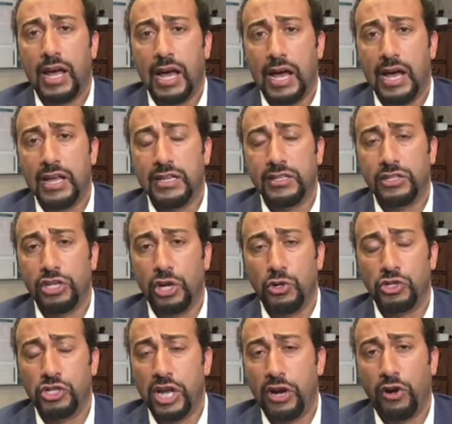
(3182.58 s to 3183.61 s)
uh, you
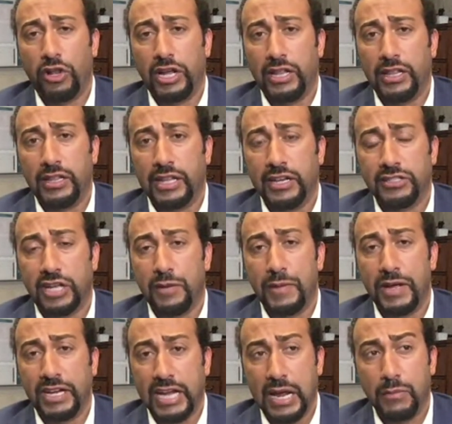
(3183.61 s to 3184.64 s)
know, generally that is going
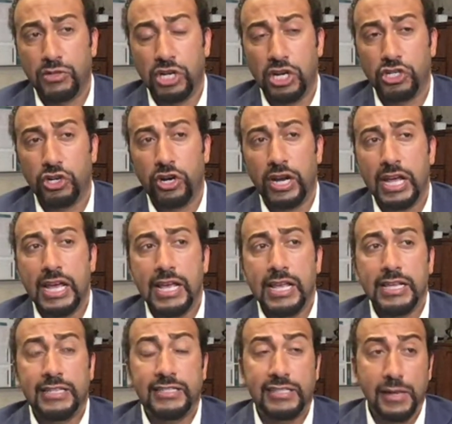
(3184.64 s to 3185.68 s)
to be a game changer.
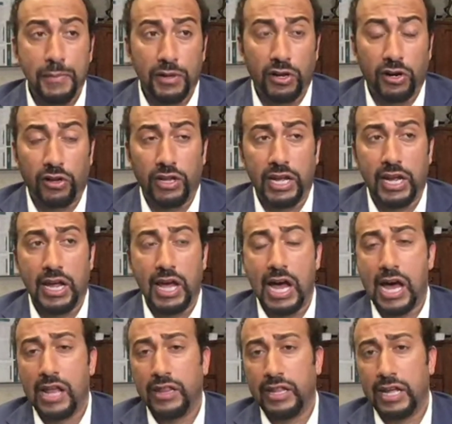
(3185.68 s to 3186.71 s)
Similarly,
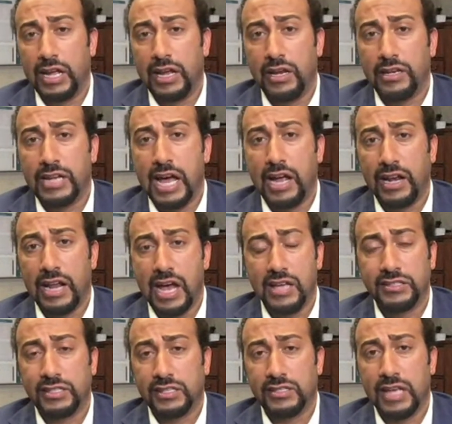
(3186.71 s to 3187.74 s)
on the
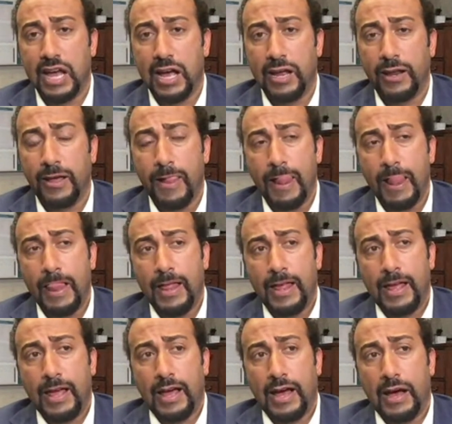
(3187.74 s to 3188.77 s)
diagnostic side,
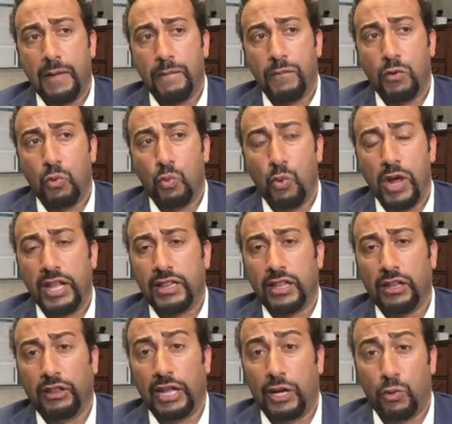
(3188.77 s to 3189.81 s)
um, with
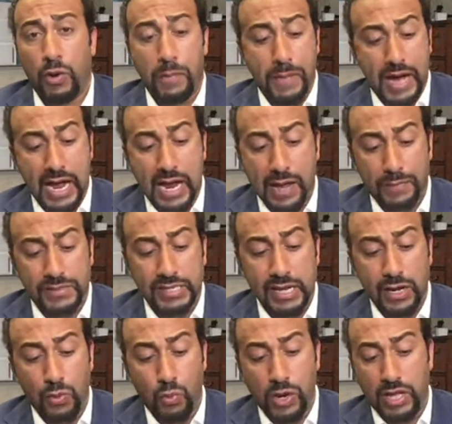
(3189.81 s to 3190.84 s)
liquid
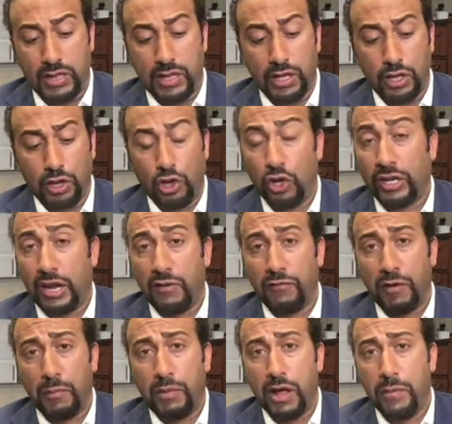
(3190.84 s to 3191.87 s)
biopsy, with looking
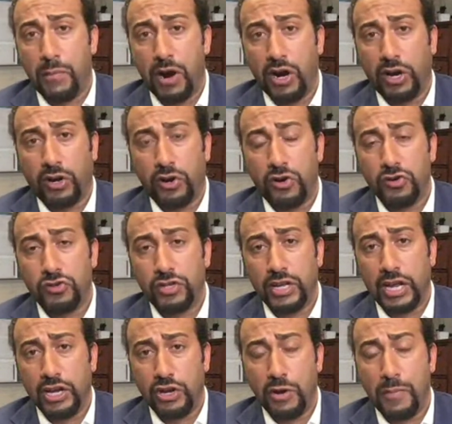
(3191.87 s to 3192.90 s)
for blood markers
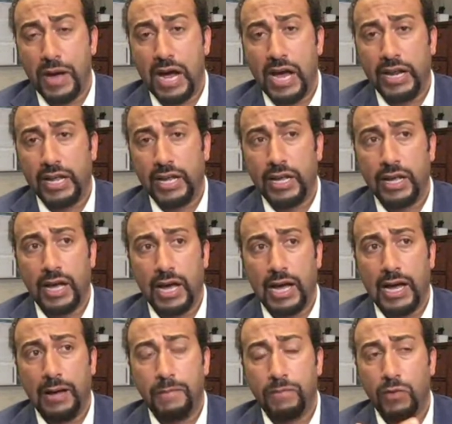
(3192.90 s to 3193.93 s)
in your body,
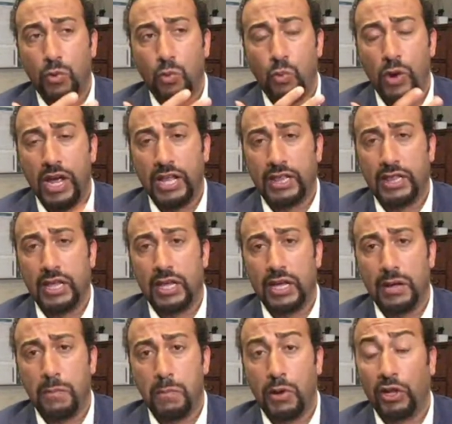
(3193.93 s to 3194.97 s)
um, with
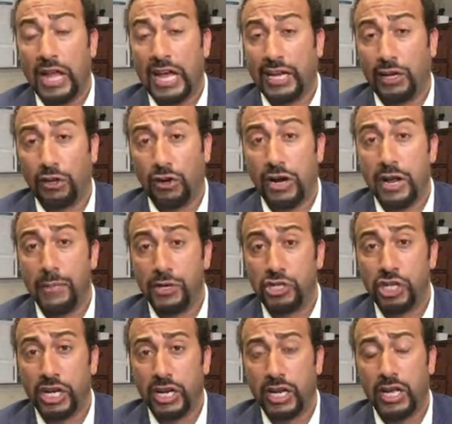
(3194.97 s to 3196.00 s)
molecular
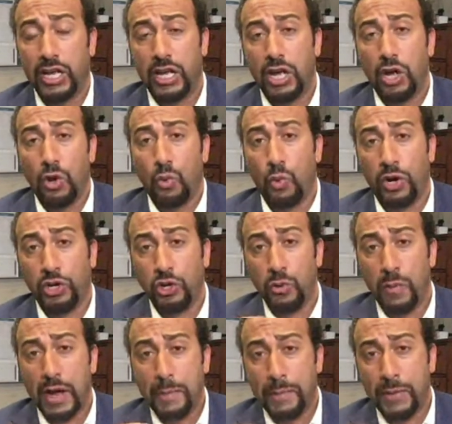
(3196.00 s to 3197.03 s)
imaging, where you
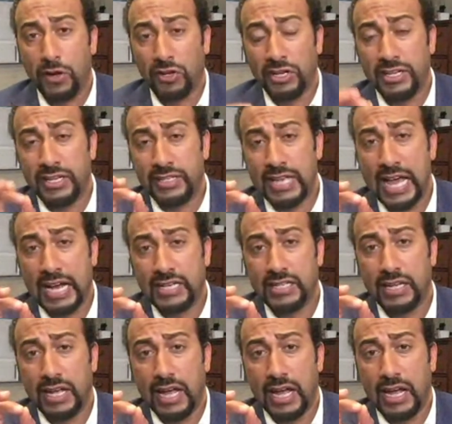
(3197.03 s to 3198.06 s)
might be able to
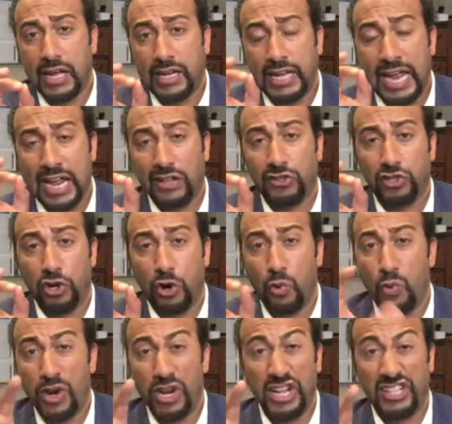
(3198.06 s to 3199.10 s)
detect
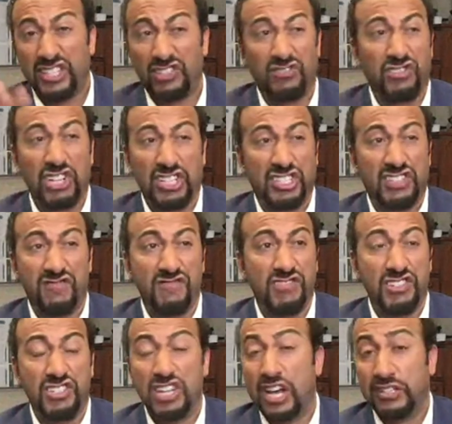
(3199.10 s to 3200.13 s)
cancer when it's just
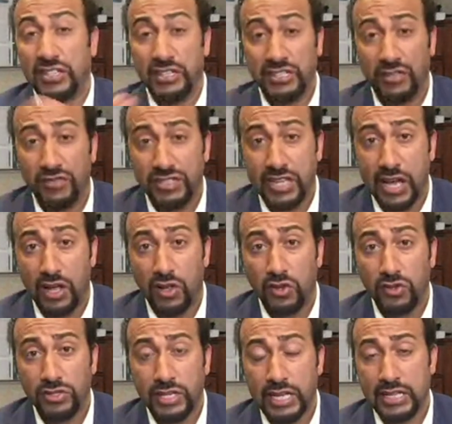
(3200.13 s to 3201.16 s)
dozens of
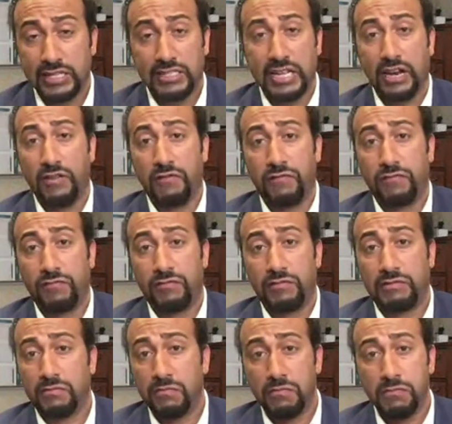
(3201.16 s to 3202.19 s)
cells instead of
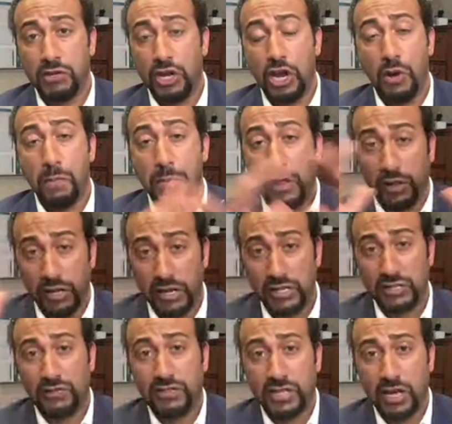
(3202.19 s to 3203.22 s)
you know
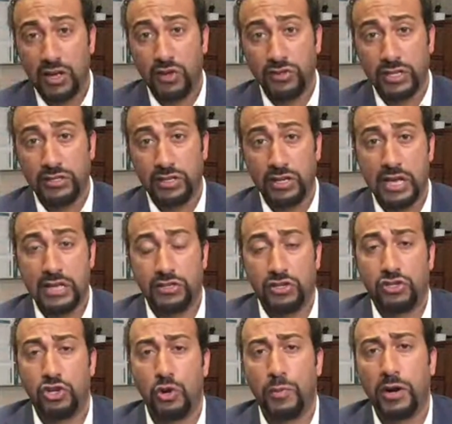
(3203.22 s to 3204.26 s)
millions of cells as a, as a
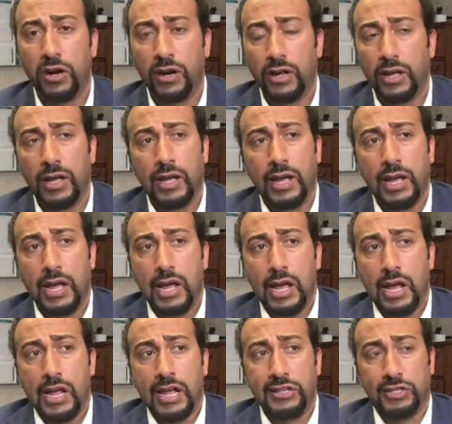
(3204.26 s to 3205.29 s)
tumor,
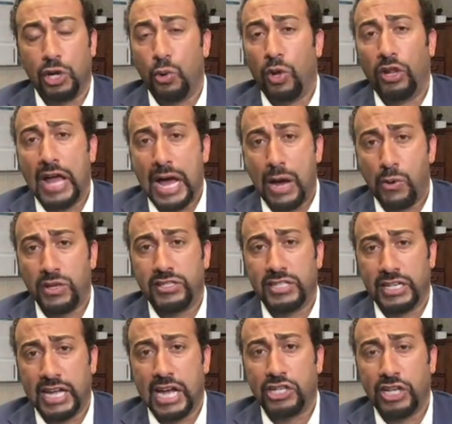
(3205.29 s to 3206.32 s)
is going to allow us
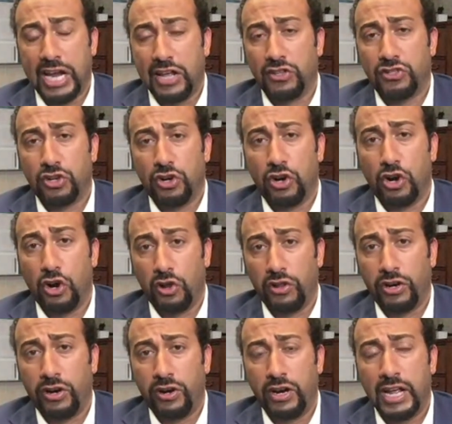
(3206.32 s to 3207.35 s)
to catch cancer
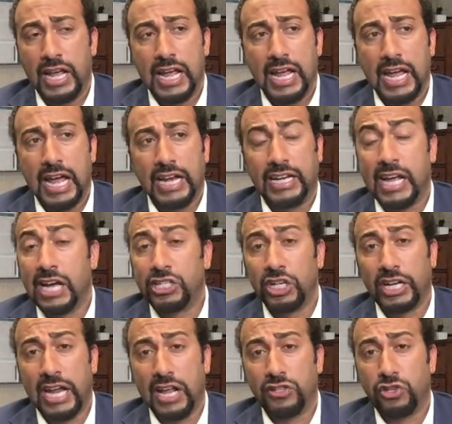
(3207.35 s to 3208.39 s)
earlier. And
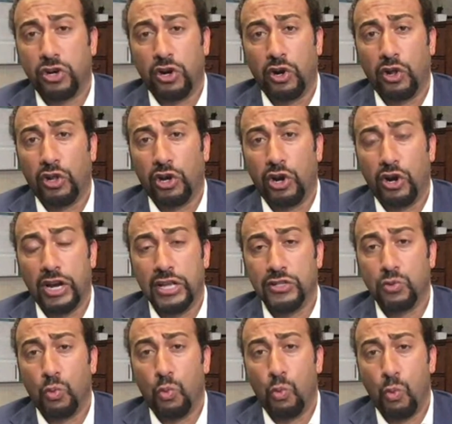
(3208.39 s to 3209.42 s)
catching cancer earlier
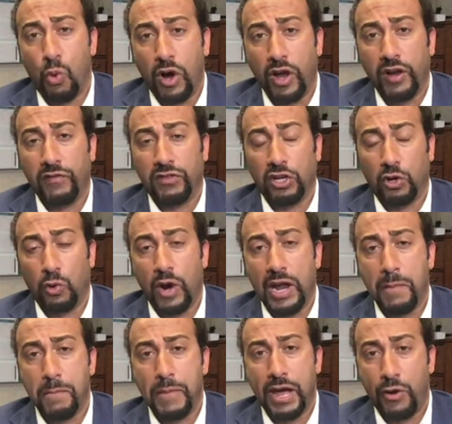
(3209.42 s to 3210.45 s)
is one of the
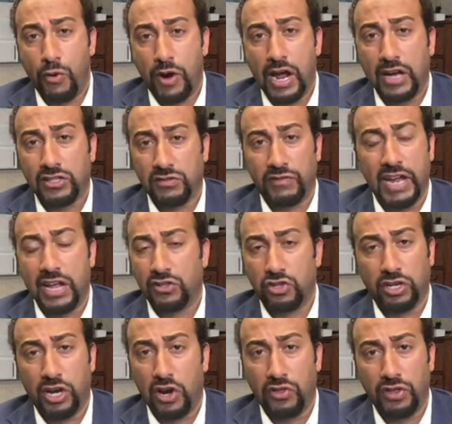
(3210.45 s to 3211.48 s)
great bedrocks of
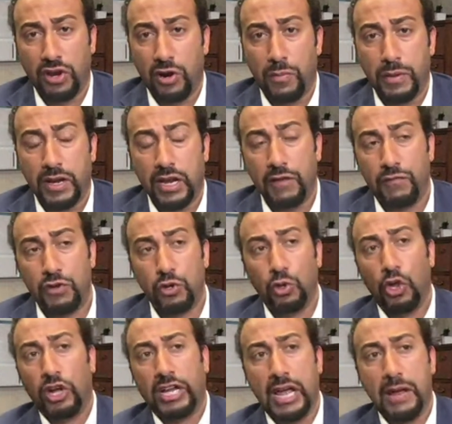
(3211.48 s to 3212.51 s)
cancer care therapy. If you
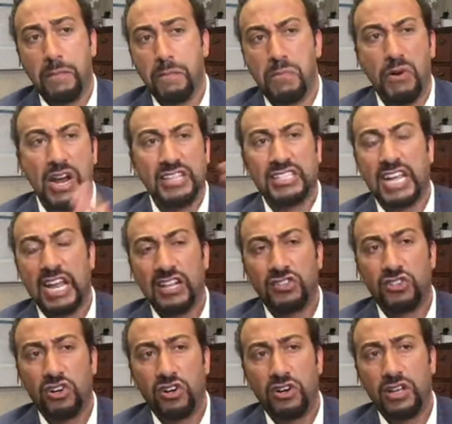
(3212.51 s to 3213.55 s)
look at breast
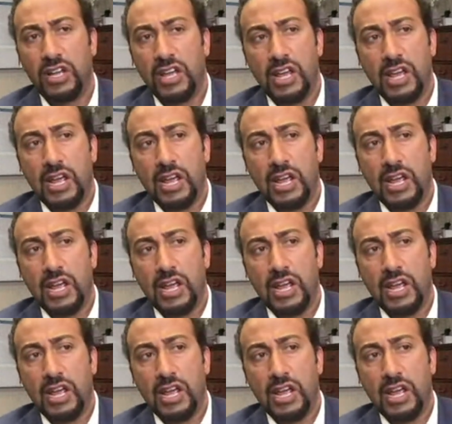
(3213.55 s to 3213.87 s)
cancer,